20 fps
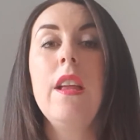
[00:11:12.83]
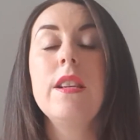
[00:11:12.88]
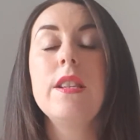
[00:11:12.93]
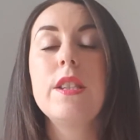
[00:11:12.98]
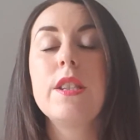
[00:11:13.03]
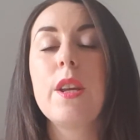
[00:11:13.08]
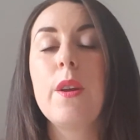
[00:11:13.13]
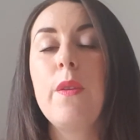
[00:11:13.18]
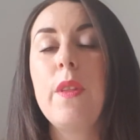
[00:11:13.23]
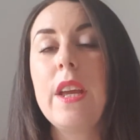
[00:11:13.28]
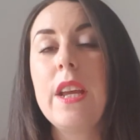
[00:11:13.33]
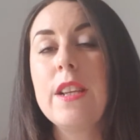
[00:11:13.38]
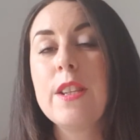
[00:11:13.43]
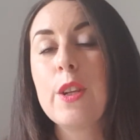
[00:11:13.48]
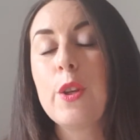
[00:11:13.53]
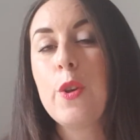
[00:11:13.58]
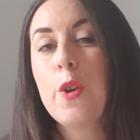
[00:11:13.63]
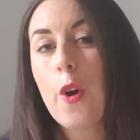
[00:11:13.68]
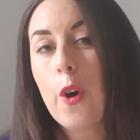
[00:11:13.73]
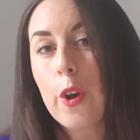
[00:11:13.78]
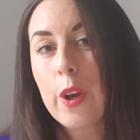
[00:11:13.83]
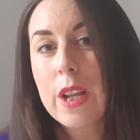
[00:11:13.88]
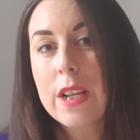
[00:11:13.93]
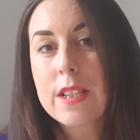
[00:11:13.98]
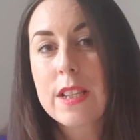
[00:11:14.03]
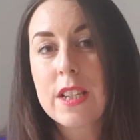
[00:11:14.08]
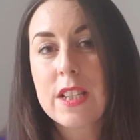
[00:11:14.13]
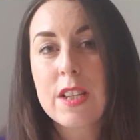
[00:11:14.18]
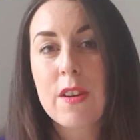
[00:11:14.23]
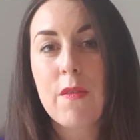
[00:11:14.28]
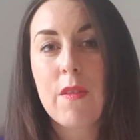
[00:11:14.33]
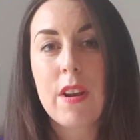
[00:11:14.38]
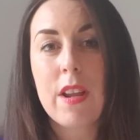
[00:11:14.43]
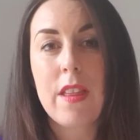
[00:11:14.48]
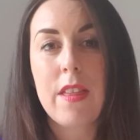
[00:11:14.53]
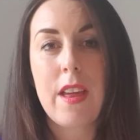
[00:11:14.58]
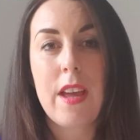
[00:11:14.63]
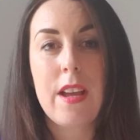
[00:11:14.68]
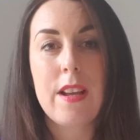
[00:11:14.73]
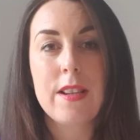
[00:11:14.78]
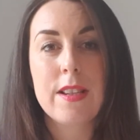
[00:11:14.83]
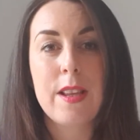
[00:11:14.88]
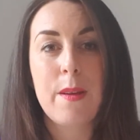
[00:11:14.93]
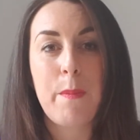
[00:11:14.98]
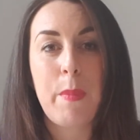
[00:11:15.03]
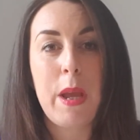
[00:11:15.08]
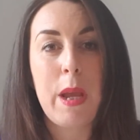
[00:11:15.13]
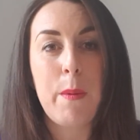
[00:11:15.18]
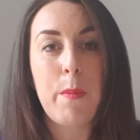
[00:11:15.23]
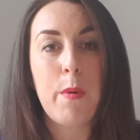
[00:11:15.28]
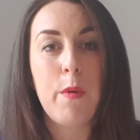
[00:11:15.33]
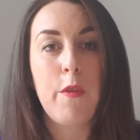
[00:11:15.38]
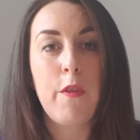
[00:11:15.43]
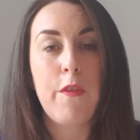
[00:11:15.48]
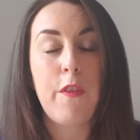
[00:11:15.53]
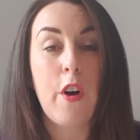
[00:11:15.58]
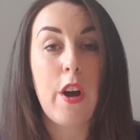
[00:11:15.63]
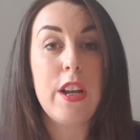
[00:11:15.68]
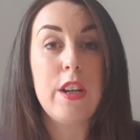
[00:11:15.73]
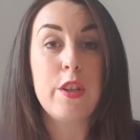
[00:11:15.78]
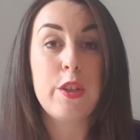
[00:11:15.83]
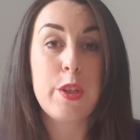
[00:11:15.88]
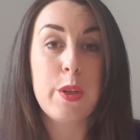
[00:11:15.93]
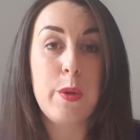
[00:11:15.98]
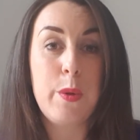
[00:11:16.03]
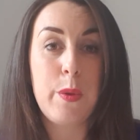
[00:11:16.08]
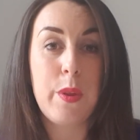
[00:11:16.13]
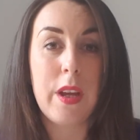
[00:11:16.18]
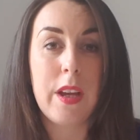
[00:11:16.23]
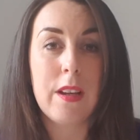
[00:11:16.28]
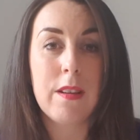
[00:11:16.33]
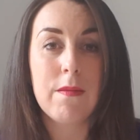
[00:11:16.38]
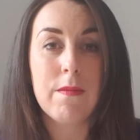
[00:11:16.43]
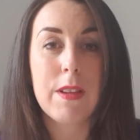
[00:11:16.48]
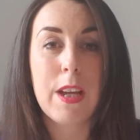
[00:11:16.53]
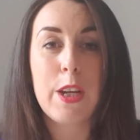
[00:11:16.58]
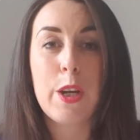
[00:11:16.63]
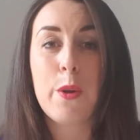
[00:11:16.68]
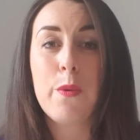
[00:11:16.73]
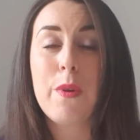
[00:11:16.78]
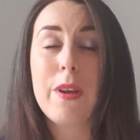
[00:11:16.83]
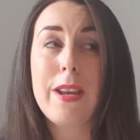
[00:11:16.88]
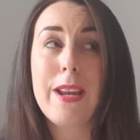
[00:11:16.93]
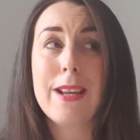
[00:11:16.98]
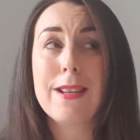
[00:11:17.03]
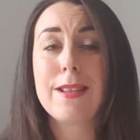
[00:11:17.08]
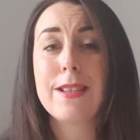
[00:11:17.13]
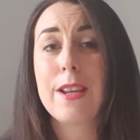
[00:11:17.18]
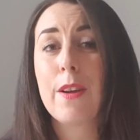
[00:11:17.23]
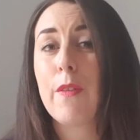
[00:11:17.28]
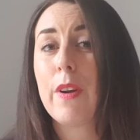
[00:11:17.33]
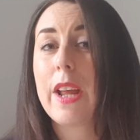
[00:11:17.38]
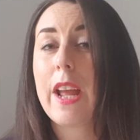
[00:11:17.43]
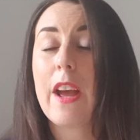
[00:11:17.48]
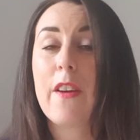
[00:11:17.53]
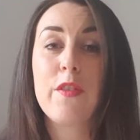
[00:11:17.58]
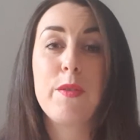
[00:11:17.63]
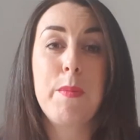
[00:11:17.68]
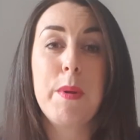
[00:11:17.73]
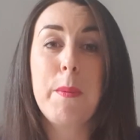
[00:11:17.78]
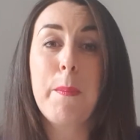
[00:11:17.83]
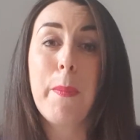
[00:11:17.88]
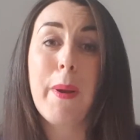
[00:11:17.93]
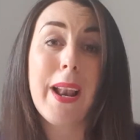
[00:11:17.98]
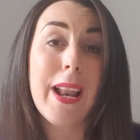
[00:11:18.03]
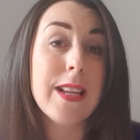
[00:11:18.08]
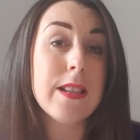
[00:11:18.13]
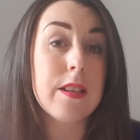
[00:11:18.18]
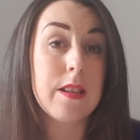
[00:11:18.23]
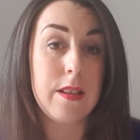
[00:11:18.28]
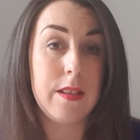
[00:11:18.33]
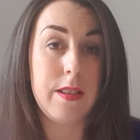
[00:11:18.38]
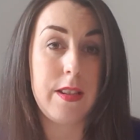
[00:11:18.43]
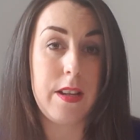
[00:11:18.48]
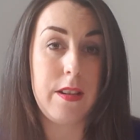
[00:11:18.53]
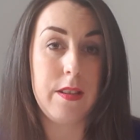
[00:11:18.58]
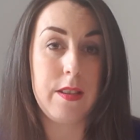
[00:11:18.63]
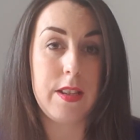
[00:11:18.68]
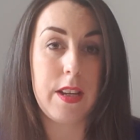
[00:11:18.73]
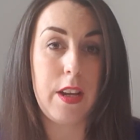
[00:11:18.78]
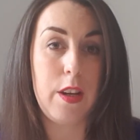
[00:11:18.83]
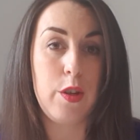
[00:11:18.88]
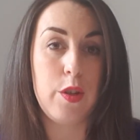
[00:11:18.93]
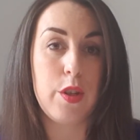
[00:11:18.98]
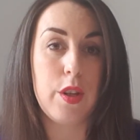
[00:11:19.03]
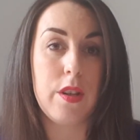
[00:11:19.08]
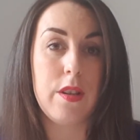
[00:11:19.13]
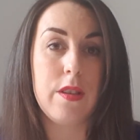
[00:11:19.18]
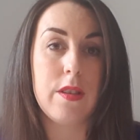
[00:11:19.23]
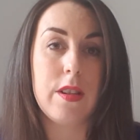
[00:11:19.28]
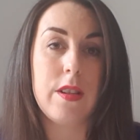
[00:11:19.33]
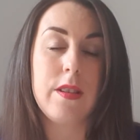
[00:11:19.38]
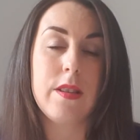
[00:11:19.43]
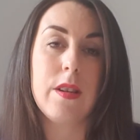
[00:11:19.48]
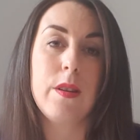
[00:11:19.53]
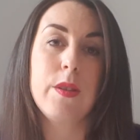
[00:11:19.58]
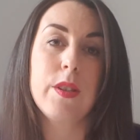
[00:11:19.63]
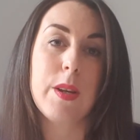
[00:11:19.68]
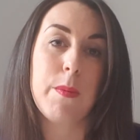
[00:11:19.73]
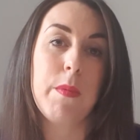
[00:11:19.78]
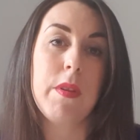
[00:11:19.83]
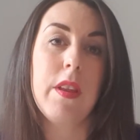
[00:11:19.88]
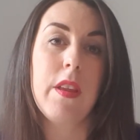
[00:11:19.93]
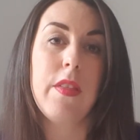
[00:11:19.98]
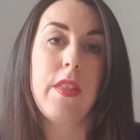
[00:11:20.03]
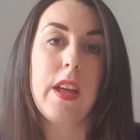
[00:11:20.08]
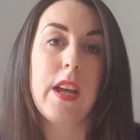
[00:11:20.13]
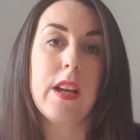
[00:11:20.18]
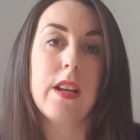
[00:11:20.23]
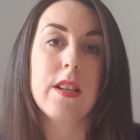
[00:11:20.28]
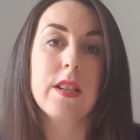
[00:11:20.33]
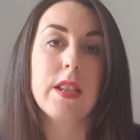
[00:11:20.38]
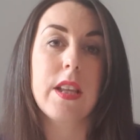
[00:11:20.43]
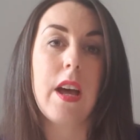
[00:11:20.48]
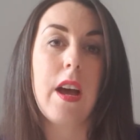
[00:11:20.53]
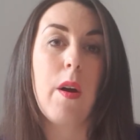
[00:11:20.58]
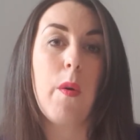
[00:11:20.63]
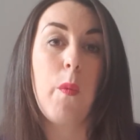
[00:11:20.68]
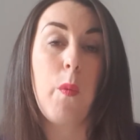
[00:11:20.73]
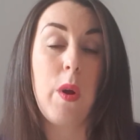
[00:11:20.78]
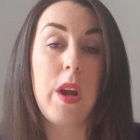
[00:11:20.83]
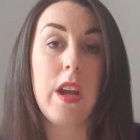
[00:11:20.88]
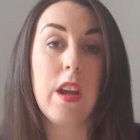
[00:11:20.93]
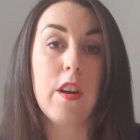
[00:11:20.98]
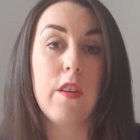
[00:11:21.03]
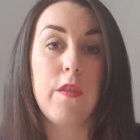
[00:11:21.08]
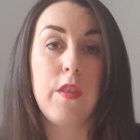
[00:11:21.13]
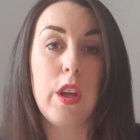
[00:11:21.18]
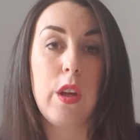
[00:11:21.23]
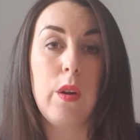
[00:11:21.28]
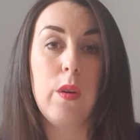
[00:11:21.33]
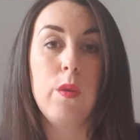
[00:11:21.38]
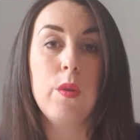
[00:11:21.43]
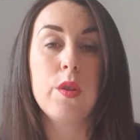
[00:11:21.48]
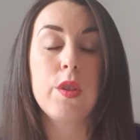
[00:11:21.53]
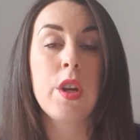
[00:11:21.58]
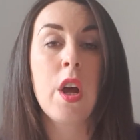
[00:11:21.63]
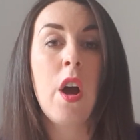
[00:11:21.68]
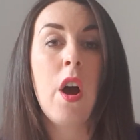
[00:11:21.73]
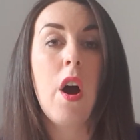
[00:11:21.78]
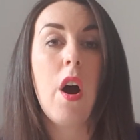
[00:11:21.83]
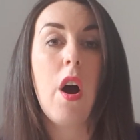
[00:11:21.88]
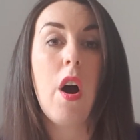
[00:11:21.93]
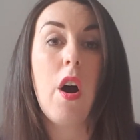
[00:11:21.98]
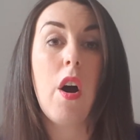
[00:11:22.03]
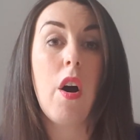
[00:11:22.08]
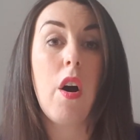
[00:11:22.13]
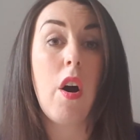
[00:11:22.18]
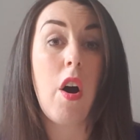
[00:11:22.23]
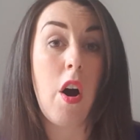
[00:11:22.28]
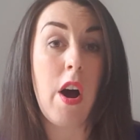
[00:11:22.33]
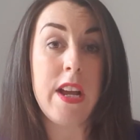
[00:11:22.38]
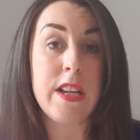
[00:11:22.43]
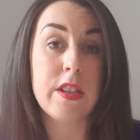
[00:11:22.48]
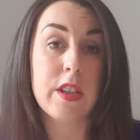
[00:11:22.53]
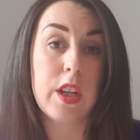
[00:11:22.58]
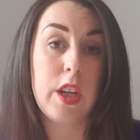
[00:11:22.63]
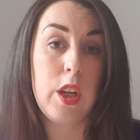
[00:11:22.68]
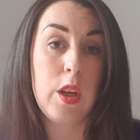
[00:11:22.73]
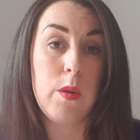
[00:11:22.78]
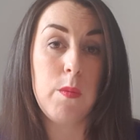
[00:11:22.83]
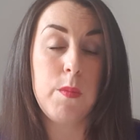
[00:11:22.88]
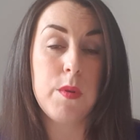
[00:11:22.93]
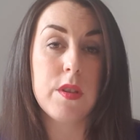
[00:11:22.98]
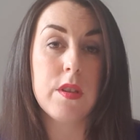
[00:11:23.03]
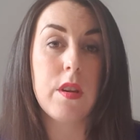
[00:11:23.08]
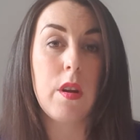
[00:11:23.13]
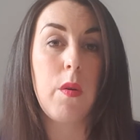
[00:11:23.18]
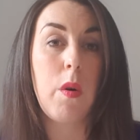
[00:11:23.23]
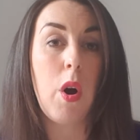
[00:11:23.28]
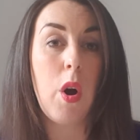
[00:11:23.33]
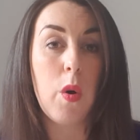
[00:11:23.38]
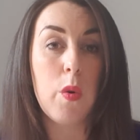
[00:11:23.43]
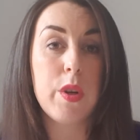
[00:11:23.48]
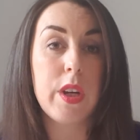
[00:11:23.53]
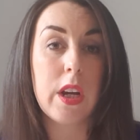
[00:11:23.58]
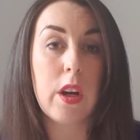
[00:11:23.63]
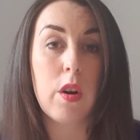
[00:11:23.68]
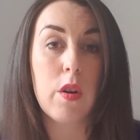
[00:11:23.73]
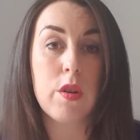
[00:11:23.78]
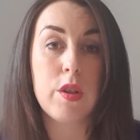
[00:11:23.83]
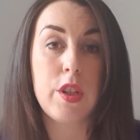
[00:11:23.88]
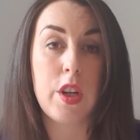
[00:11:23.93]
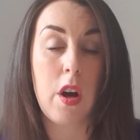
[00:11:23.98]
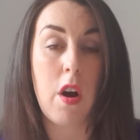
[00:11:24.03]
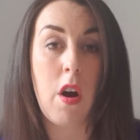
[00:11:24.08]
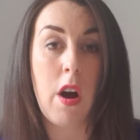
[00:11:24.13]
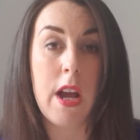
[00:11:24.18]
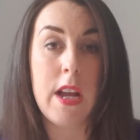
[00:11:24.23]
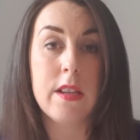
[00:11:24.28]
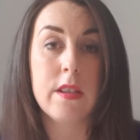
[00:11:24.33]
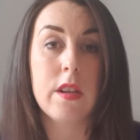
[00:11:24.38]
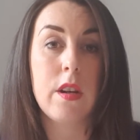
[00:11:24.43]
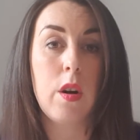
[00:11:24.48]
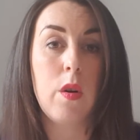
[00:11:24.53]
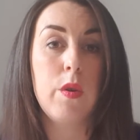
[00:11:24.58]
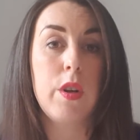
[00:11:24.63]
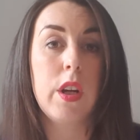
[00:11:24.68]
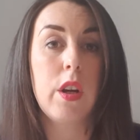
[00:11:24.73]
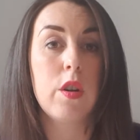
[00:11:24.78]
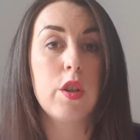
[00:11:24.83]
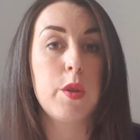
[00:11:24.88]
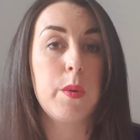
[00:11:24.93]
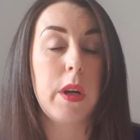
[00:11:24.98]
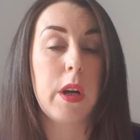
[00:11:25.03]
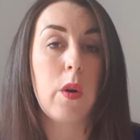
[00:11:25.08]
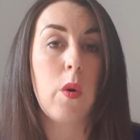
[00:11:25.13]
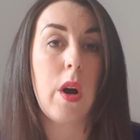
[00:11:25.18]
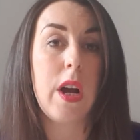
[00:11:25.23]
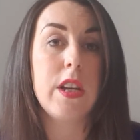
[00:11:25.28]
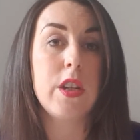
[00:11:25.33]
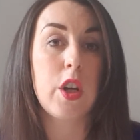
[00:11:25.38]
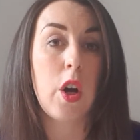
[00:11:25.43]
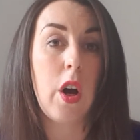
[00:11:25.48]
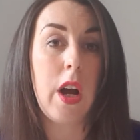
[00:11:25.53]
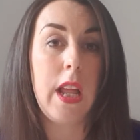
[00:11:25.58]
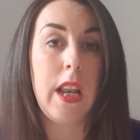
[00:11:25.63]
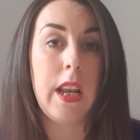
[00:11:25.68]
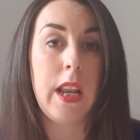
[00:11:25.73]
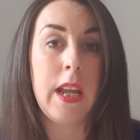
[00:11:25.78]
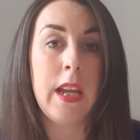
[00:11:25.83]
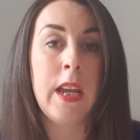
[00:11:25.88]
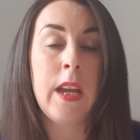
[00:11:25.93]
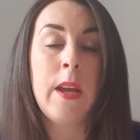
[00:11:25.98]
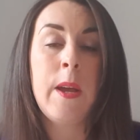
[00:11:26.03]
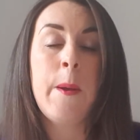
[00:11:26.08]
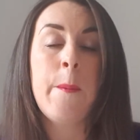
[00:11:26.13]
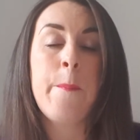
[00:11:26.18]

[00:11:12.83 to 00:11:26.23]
So these are not necessarily things that people find soothing. They don't necessarily have to be pleasant sensations. And so some of the things that we have used are ice cubes. So holding onto ice and holding onto it quite tightly.